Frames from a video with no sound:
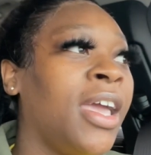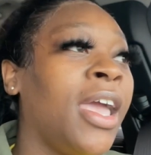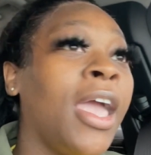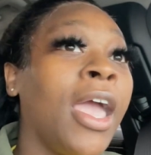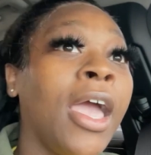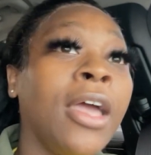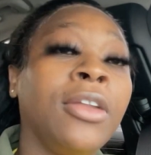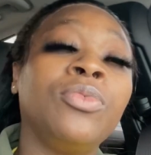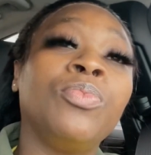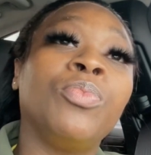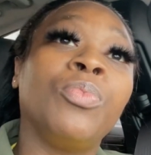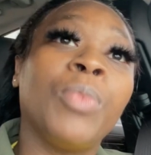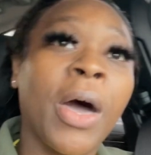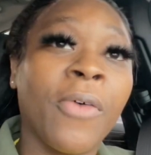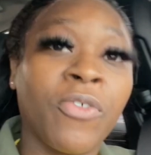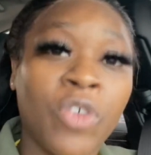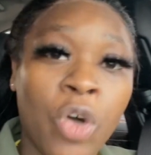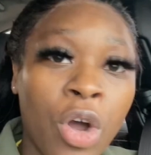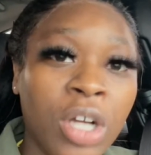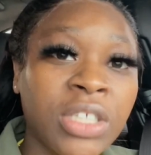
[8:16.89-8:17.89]
And
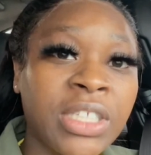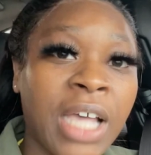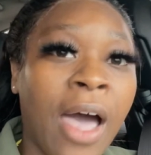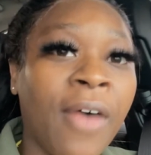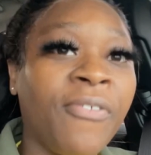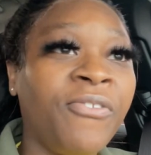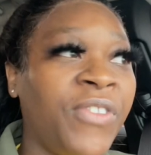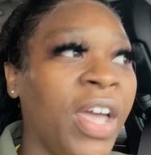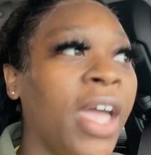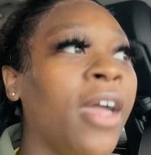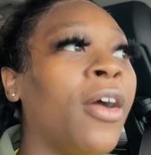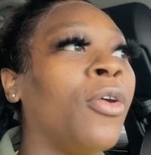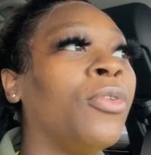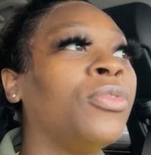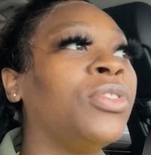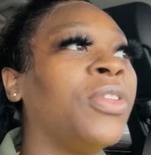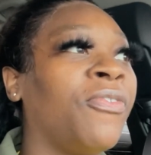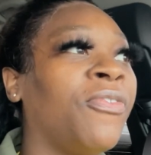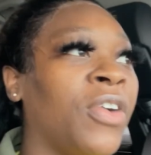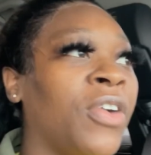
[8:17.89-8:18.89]
of course, I
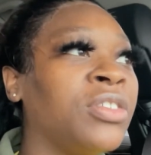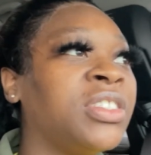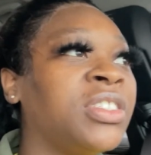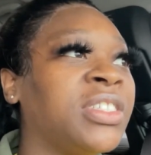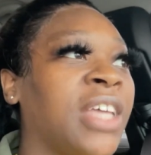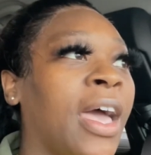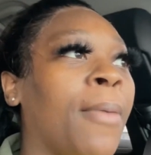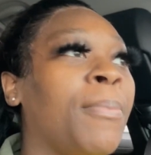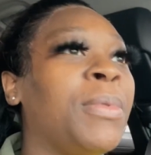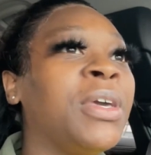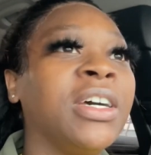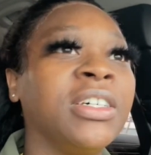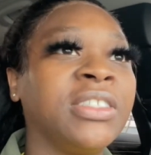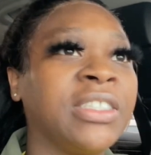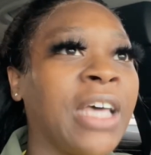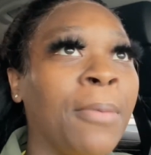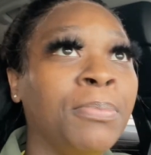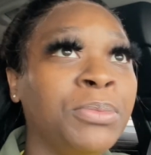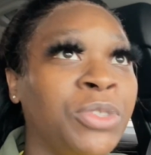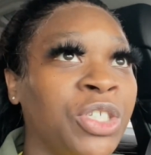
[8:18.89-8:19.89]
failed the first time because
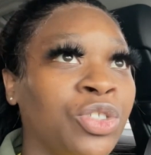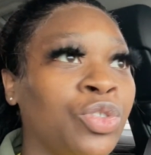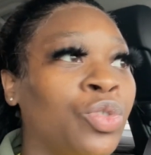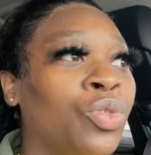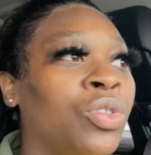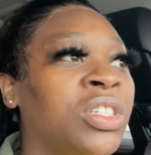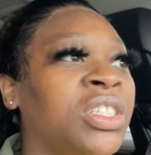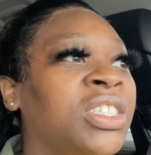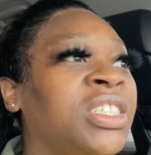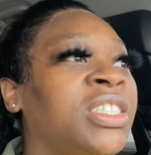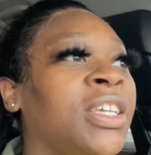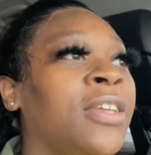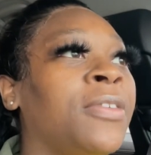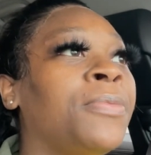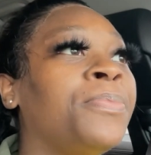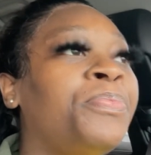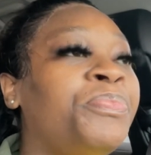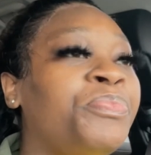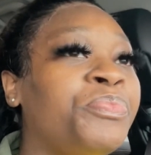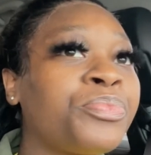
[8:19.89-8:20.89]
I'm just going to see,
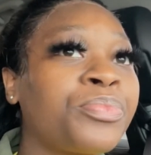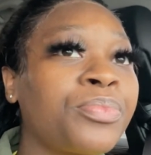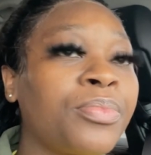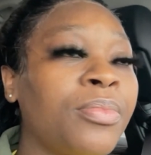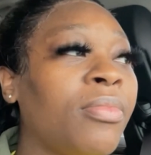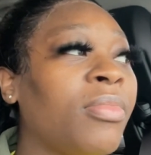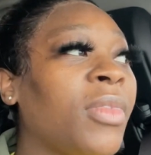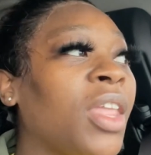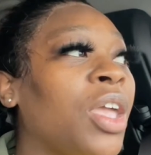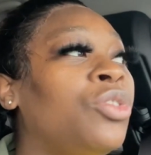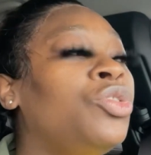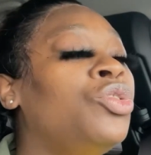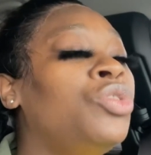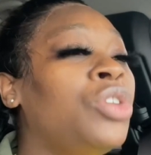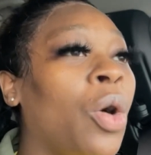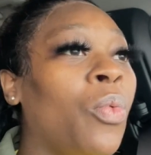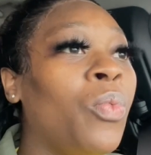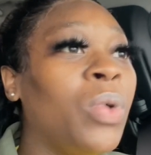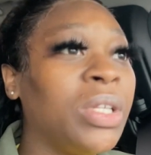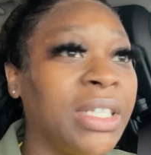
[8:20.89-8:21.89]

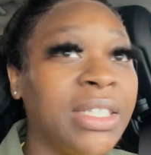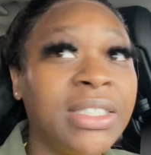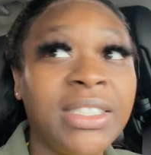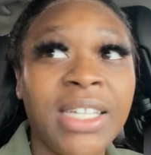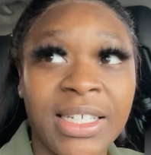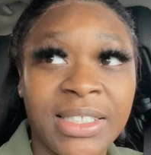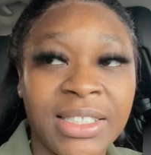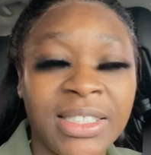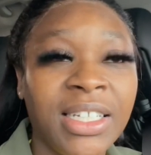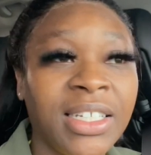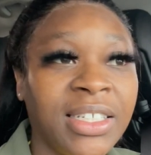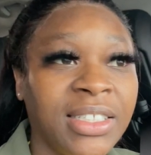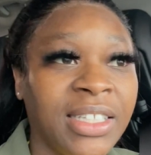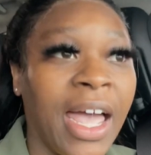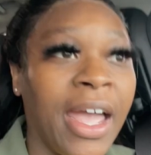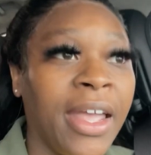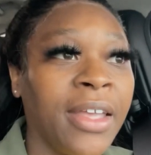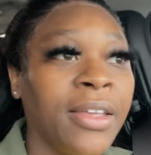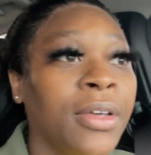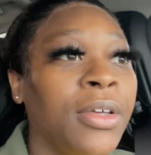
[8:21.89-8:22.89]
what the test looked
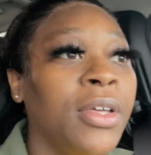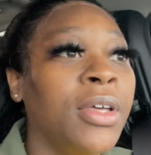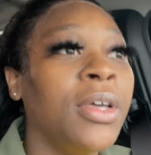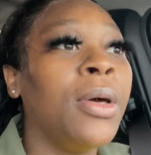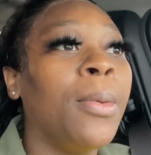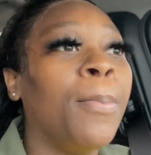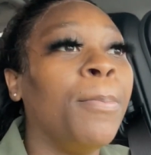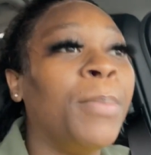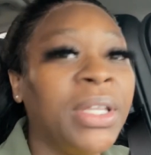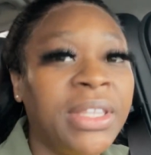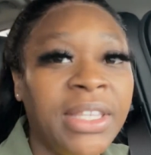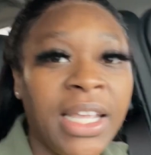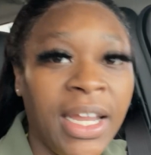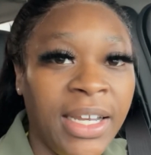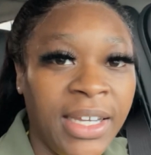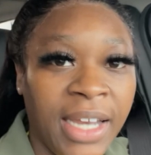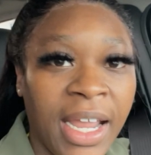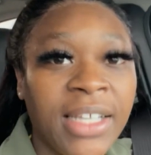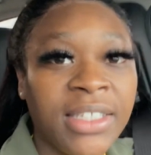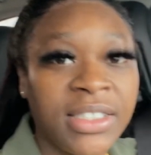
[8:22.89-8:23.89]
like. But that
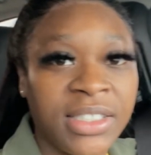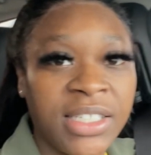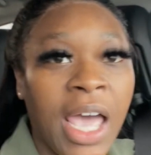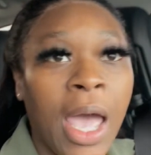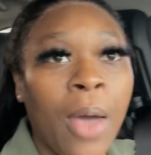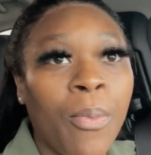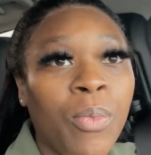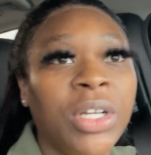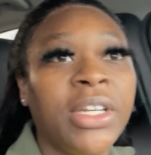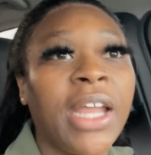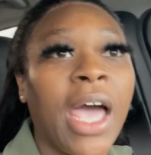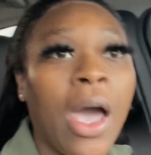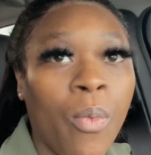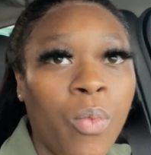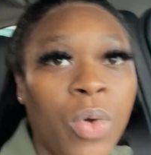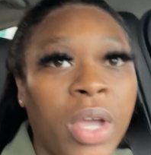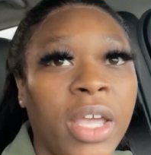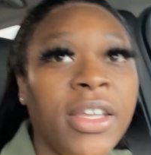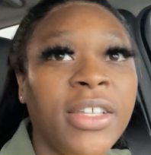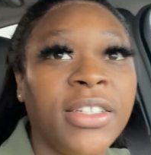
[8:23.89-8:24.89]
next time when I
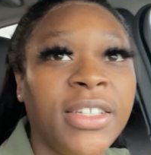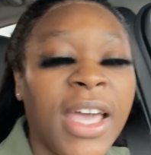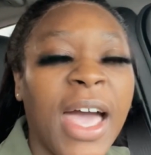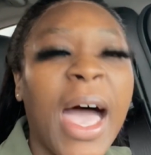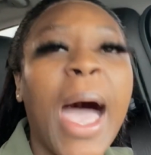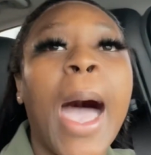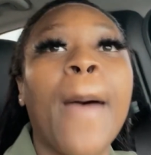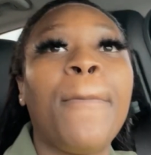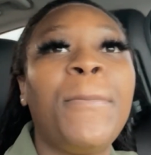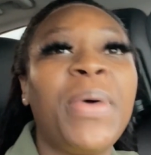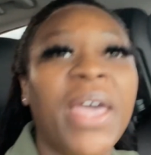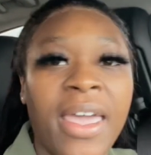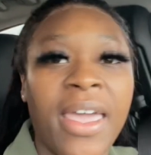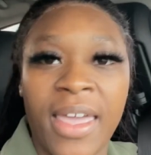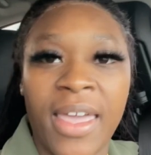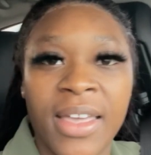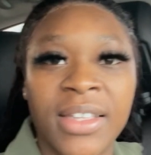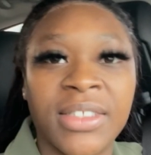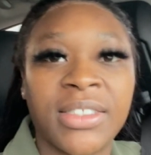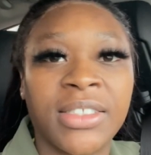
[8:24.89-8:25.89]
went, I
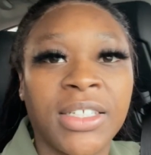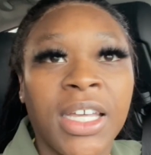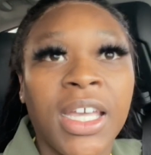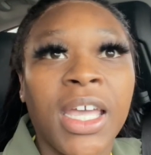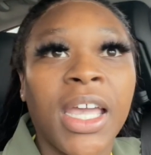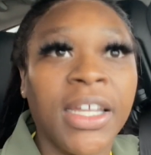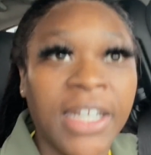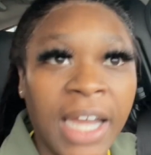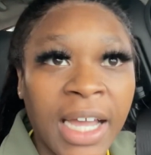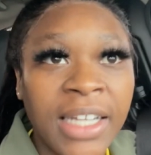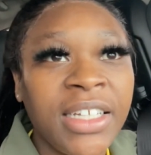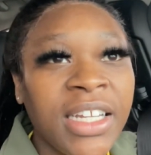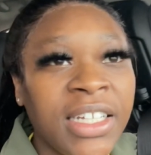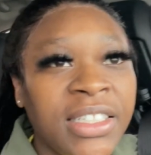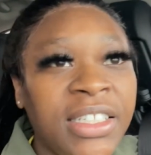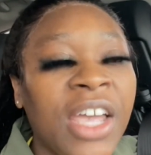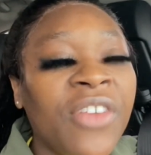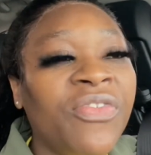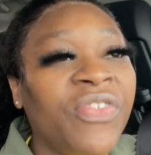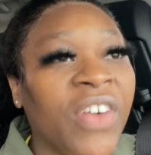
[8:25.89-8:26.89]
passed. And I did
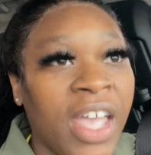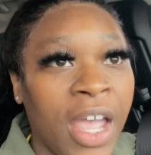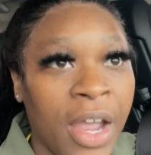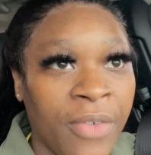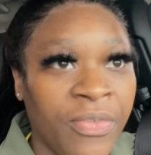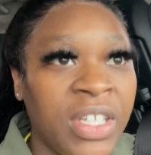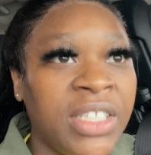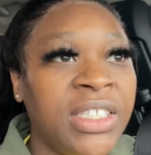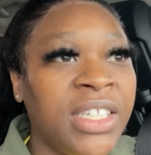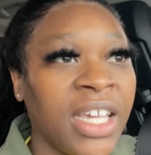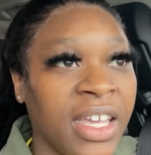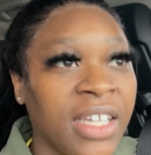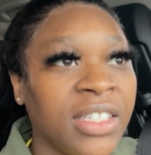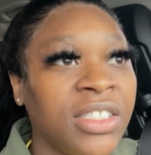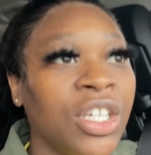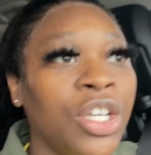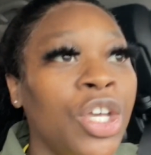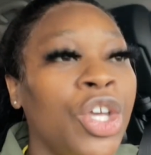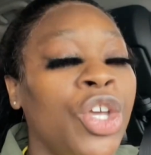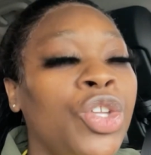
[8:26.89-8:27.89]
that for every
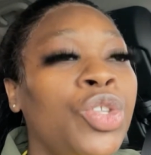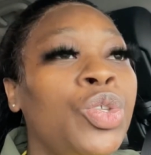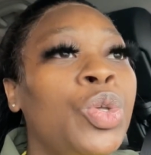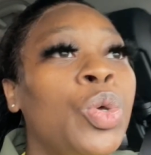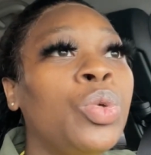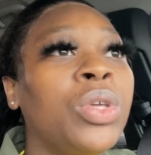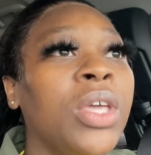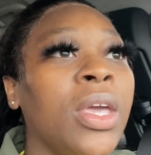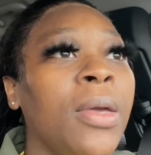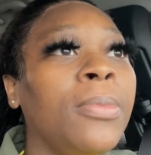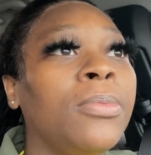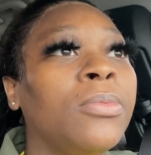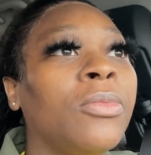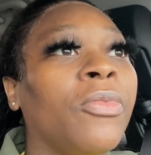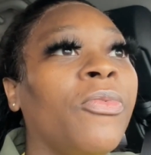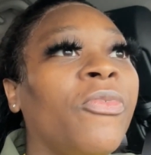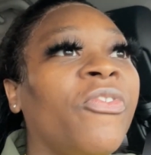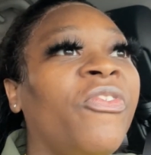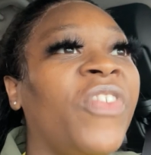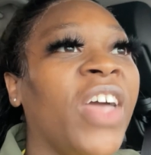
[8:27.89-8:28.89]
test. You can
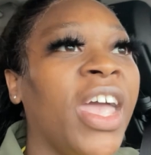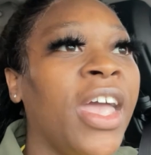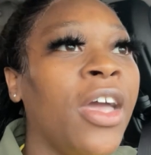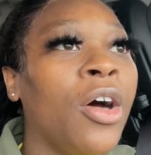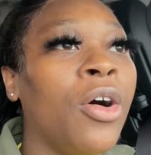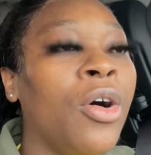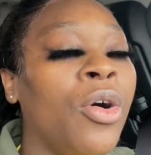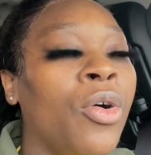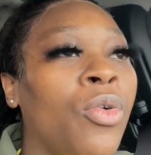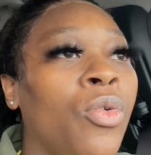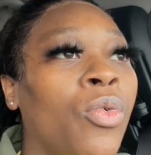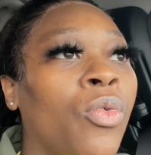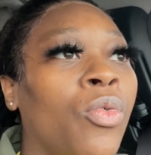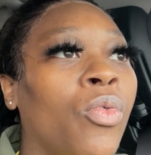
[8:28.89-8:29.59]
fail.